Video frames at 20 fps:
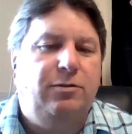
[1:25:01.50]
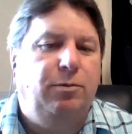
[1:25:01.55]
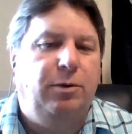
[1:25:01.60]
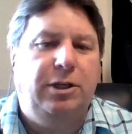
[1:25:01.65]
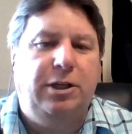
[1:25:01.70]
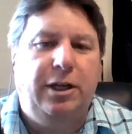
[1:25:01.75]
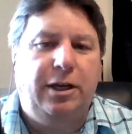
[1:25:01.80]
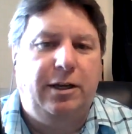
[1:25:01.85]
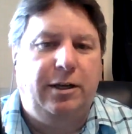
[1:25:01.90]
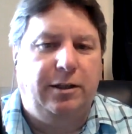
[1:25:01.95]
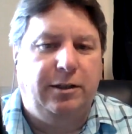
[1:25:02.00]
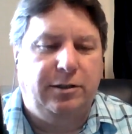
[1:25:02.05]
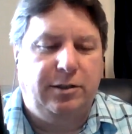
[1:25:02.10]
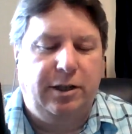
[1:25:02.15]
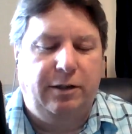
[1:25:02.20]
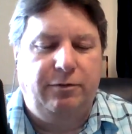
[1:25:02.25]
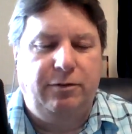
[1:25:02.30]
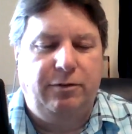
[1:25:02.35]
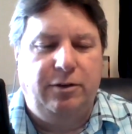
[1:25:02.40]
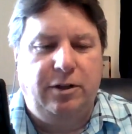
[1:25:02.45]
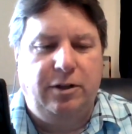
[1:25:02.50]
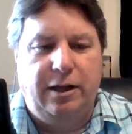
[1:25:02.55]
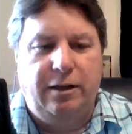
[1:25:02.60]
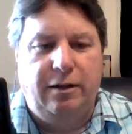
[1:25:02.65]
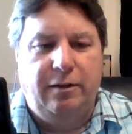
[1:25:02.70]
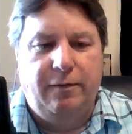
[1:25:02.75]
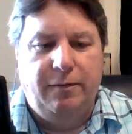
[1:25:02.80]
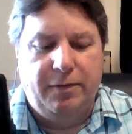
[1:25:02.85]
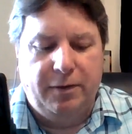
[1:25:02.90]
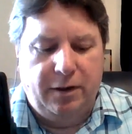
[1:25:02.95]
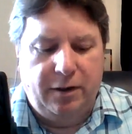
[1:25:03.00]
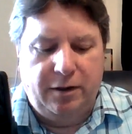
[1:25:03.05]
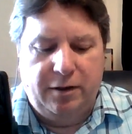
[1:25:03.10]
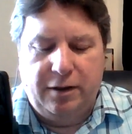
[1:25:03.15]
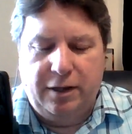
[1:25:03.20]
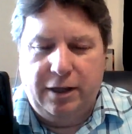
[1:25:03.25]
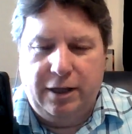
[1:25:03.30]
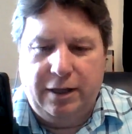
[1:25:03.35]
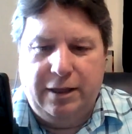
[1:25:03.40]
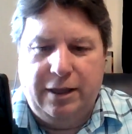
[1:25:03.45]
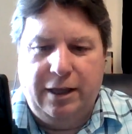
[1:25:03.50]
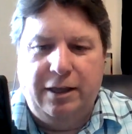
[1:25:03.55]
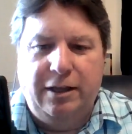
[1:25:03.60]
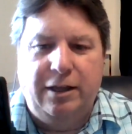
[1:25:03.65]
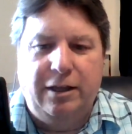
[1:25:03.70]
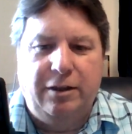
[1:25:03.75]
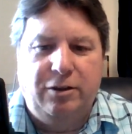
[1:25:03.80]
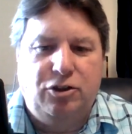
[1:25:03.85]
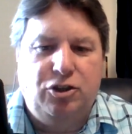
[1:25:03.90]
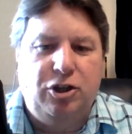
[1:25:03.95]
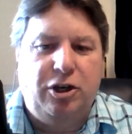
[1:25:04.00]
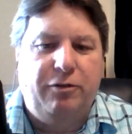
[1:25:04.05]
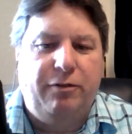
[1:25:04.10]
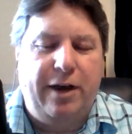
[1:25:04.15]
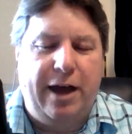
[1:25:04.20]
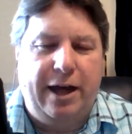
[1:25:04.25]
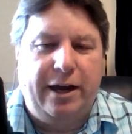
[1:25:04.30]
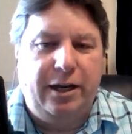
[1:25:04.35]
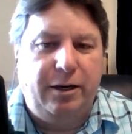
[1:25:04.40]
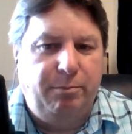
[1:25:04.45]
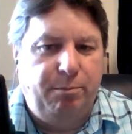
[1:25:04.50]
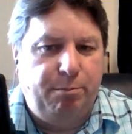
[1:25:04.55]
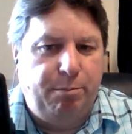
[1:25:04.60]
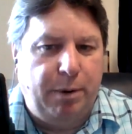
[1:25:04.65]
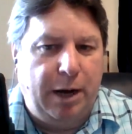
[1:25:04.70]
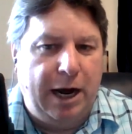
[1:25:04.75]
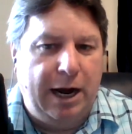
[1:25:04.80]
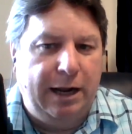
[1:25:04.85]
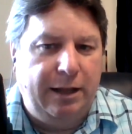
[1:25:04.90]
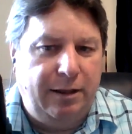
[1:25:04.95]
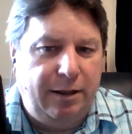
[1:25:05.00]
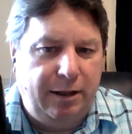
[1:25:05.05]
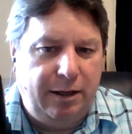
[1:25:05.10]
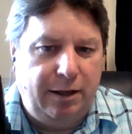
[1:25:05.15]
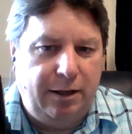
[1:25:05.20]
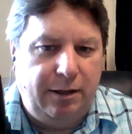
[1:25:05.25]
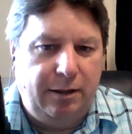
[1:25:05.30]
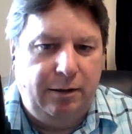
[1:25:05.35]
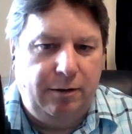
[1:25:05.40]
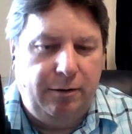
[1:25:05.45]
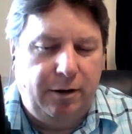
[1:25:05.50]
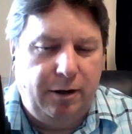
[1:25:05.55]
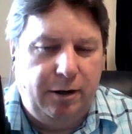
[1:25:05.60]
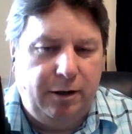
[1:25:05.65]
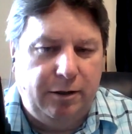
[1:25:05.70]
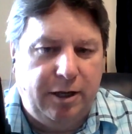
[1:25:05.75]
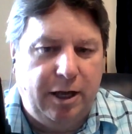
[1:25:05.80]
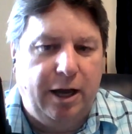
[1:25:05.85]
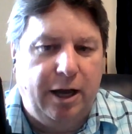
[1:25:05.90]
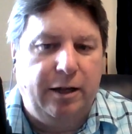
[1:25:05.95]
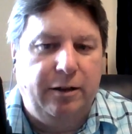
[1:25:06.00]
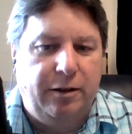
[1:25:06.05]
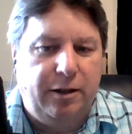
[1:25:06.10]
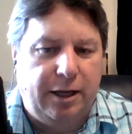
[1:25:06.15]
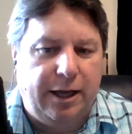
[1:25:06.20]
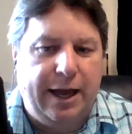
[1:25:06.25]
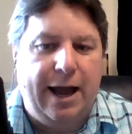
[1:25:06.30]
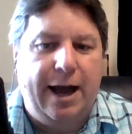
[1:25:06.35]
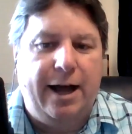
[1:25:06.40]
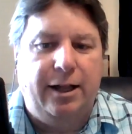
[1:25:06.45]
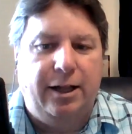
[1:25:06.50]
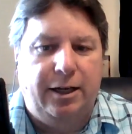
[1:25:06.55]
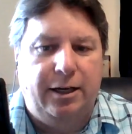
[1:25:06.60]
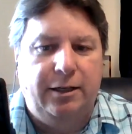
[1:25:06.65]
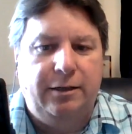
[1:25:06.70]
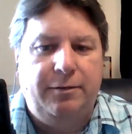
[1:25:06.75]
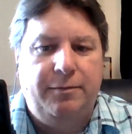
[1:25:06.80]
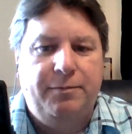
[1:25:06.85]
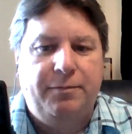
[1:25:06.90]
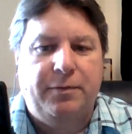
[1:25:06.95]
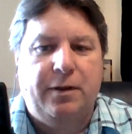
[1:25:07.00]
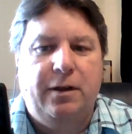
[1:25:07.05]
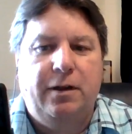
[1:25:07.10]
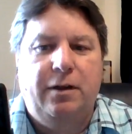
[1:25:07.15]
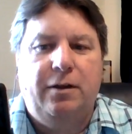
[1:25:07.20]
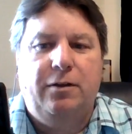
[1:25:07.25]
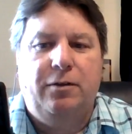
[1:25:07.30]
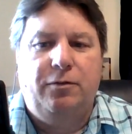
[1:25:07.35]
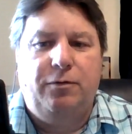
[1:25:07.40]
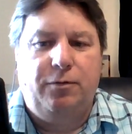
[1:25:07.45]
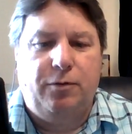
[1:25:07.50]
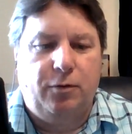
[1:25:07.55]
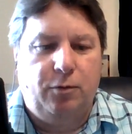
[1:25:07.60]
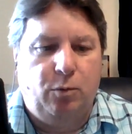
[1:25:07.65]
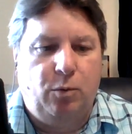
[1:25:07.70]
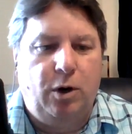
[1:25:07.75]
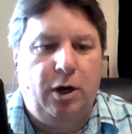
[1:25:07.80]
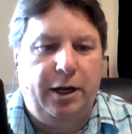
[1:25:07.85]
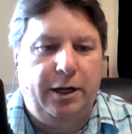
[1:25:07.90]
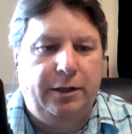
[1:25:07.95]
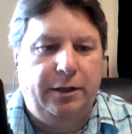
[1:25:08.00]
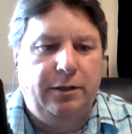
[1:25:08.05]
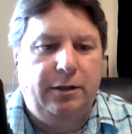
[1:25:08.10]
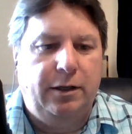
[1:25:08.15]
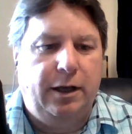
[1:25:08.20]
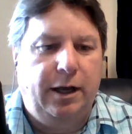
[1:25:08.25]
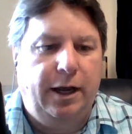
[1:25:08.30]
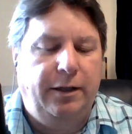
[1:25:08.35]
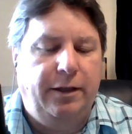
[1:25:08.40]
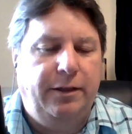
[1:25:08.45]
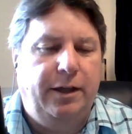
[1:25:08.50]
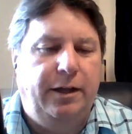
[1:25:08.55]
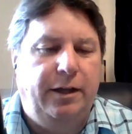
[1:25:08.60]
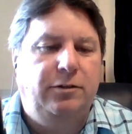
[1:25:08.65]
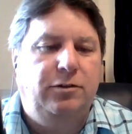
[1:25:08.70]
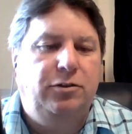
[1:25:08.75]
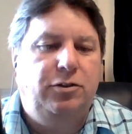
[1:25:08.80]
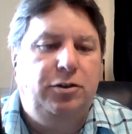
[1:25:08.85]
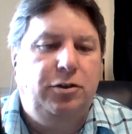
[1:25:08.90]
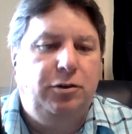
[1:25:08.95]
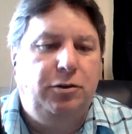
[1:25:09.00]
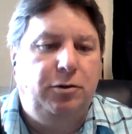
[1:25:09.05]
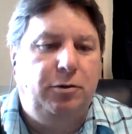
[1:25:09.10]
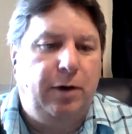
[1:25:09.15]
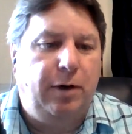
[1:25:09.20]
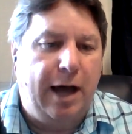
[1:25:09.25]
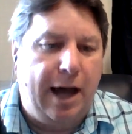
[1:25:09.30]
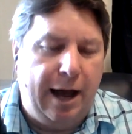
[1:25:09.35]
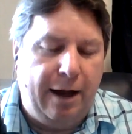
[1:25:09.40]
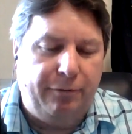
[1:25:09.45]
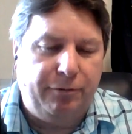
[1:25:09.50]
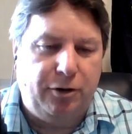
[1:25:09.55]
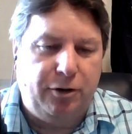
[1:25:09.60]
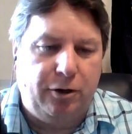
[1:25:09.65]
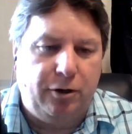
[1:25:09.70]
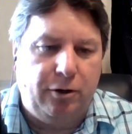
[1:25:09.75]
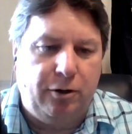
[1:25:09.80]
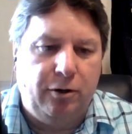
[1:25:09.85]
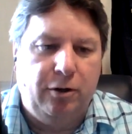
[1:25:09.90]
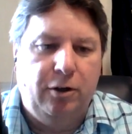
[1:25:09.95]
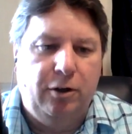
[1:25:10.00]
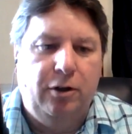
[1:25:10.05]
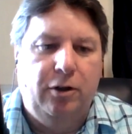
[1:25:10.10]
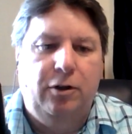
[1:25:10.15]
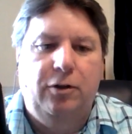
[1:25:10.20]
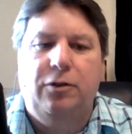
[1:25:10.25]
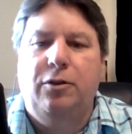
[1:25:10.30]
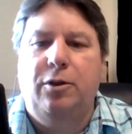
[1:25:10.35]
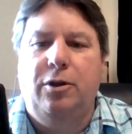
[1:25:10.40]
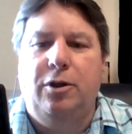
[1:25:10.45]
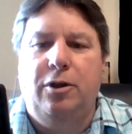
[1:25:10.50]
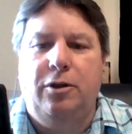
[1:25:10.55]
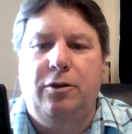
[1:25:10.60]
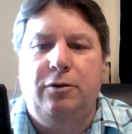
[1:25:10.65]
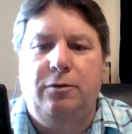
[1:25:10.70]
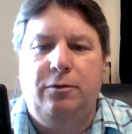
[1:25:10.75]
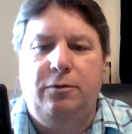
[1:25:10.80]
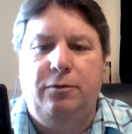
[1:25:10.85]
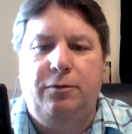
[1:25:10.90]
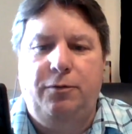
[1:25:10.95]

ridiculous. They should have had it by the gala, for one, and then two, after the